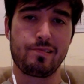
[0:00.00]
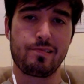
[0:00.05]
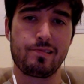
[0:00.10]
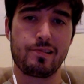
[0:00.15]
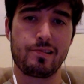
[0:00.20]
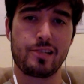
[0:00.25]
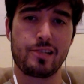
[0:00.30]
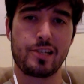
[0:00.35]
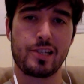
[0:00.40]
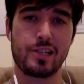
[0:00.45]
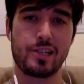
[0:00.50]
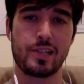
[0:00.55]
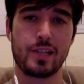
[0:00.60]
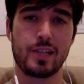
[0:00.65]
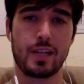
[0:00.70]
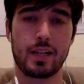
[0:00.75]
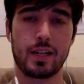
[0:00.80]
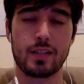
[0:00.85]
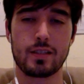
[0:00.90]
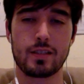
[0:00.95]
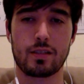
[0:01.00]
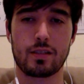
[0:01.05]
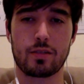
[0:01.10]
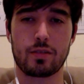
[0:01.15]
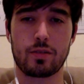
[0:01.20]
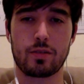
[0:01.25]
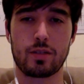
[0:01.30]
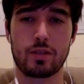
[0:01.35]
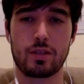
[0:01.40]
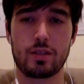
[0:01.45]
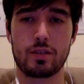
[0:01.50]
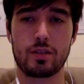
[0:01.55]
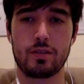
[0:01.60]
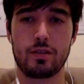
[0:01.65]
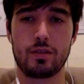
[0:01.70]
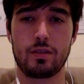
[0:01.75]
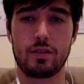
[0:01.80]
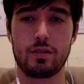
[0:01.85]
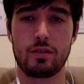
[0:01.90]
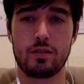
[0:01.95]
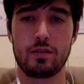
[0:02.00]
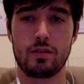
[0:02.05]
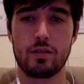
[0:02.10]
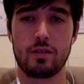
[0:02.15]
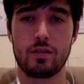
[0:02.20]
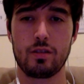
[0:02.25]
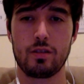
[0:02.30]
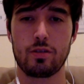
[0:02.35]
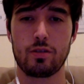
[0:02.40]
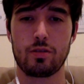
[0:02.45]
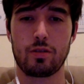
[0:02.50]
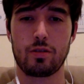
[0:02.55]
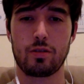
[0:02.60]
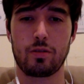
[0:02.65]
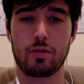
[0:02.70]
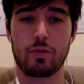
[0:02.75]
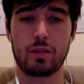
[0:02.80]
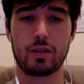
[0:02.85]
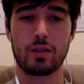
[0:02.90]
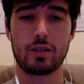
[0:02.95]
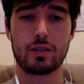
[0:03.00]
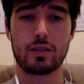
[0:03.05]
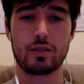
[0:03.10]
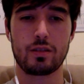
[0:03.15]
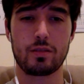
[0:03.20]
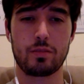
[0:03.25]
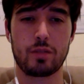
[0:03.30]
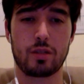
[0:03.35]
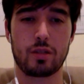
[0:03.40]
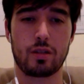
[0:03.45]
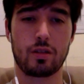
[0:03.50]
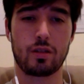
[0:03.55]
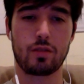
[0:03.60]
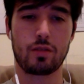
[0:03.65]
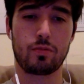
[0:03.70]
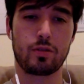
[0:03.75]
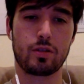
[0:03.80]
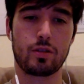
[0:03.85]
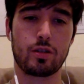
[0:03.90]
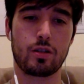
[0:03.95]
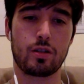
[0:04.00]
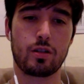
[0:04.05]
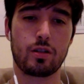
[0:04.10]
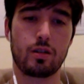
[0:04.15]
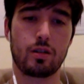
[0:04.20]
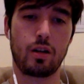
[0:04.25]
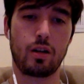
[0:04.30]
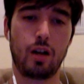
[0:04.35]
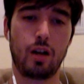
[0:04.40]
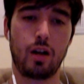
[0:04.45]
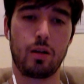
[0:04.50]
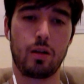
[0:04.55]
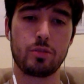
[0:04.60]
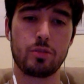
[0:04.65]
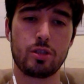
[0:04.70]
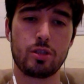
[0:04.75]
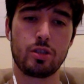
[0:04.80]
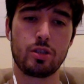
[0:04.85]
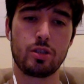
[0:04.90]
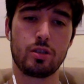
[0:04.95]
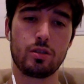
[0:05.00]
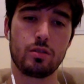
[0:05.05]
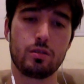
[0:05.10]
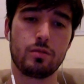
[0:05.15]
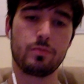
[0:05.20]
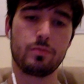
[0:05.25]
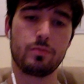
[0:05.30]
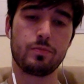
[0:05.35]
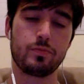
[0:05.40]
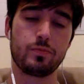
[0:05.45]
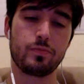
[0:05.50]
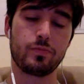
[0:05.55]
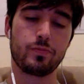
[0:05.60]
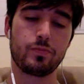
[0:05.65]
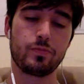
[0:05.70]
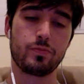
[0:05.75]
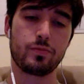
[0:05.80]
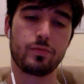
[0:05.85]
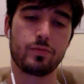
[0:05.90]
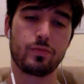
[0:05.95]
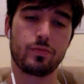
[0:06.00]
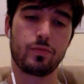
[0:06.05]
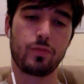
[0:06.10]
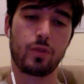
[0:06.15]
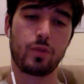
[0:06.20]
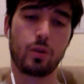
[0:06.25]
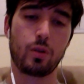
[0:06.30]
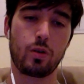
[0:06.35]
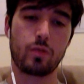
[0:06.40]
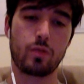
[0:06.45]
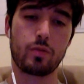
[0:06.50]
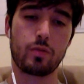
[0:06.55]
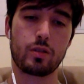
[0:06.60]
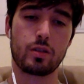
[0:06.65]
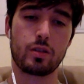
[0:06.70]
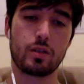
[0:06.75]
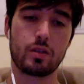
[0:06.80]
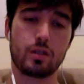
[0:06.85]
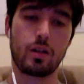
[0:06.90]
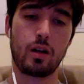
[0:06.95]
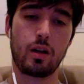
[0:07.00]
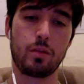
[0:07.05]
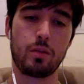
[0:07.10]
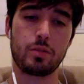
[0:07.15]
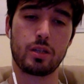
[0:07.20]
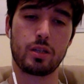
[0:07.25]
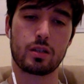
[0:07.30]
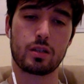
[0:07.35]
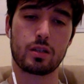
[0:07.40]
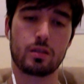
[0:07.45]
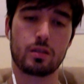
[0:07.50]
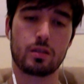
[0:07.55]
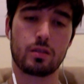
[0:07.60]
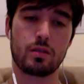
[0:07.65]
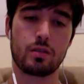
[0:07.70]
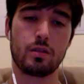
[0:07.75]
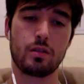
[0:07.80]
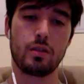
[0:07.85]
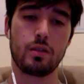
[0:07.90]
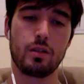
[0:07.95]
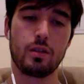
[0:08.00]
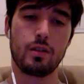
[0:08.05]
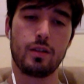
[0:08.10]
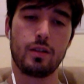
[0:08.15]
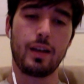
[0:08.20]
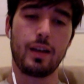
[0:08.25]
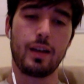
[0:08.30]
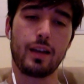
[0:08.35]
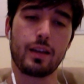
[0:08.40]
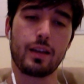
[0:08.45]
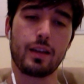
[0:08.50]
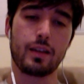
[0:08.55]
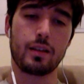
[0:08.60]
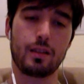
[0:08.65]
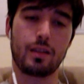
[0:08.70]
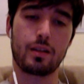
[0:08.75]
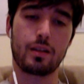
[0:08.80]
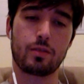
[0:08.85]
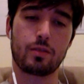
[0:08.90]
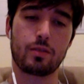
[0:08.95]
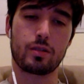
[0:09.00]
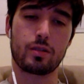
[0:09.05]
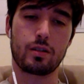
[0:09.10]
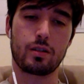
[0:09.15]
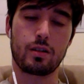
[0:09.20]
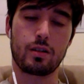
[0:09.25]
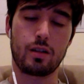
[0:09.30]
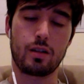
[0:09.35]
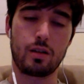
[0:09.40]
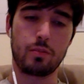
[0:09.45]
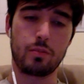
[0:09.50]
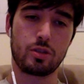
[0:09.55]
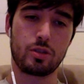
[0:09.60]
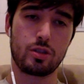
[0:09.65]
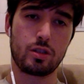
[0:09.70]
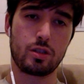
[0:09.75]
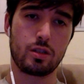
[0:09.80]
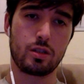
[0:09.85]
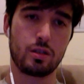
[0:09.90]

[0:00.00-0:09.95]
Yeah, I guess it's a question. Do I want this to be called return obj or return object? I kind of like return obj.